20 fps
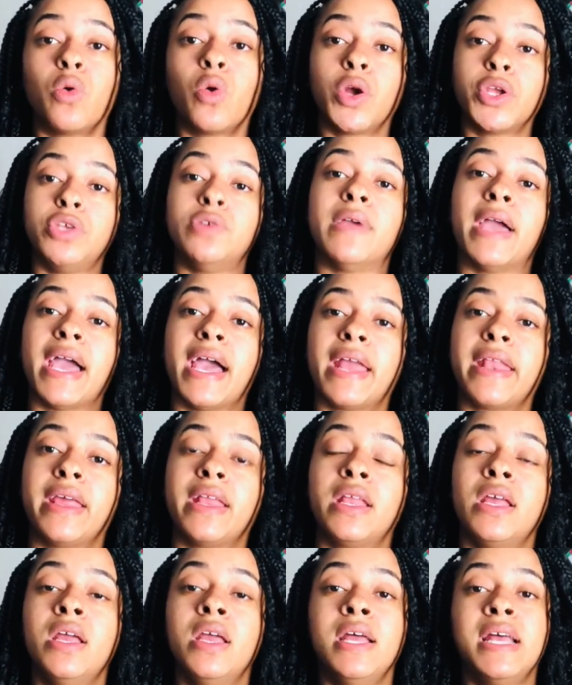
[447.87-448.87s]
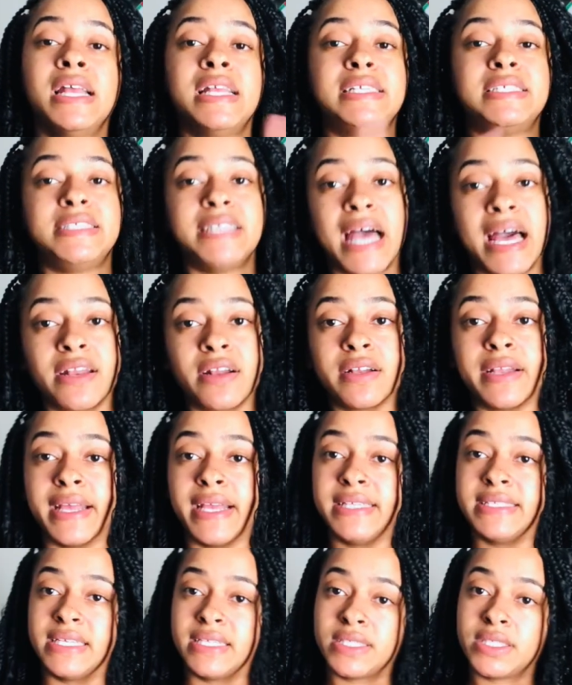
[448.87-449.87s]
or you added
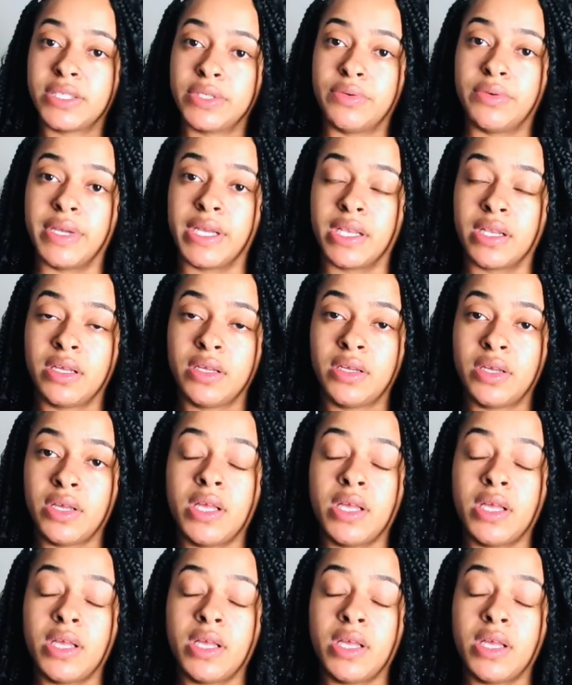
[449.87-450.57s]
Saturdays into it.